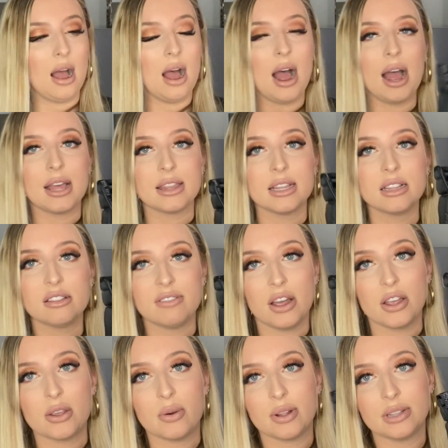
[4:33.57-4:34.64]
I think the
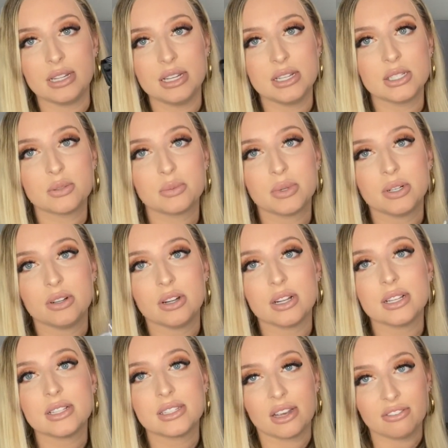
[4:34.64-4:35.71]
value on these will
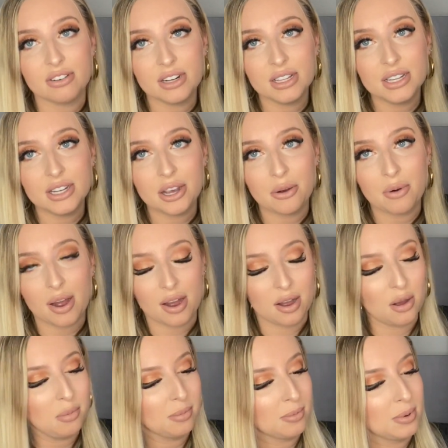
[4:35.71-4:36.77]
definitely go
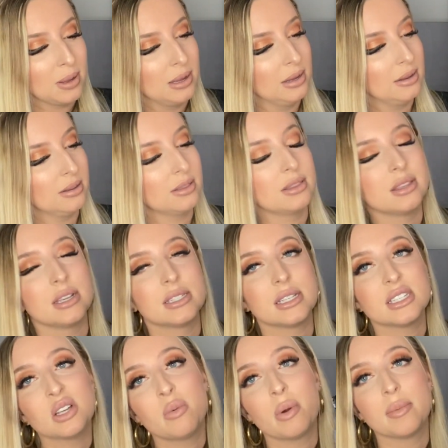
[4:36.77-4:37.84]
up. This is
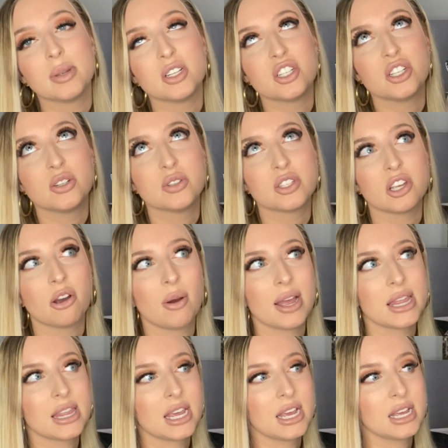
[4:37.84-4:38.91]
a women's shoe, so I
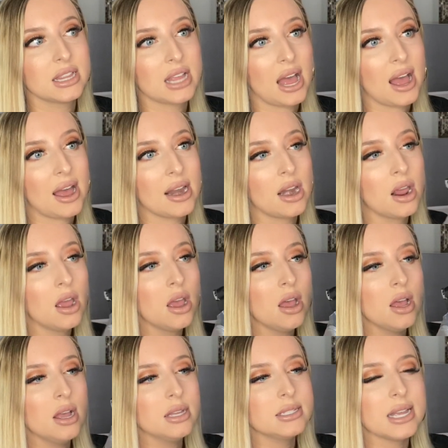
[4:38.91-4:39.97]
think that
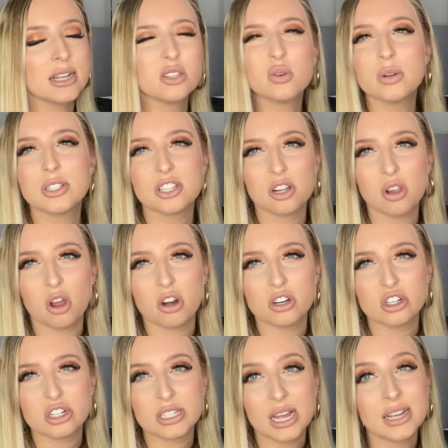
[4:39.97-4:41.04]
staying towards the
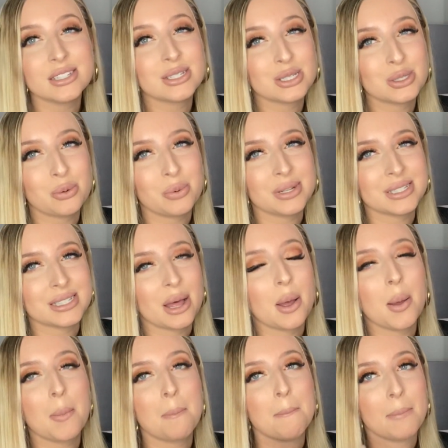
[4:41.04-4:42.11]
larger sizes, the ones
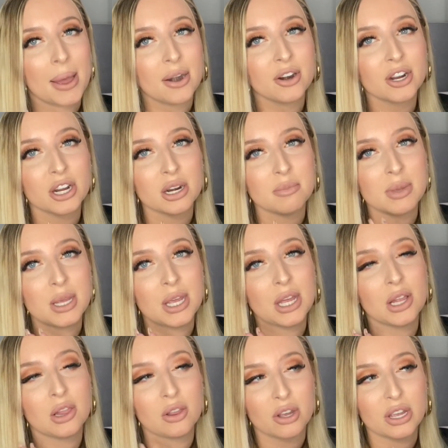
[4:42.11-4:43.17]
that men are going to be
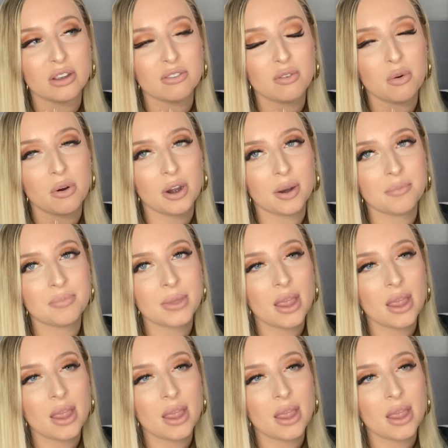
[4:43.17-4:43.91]
looking for,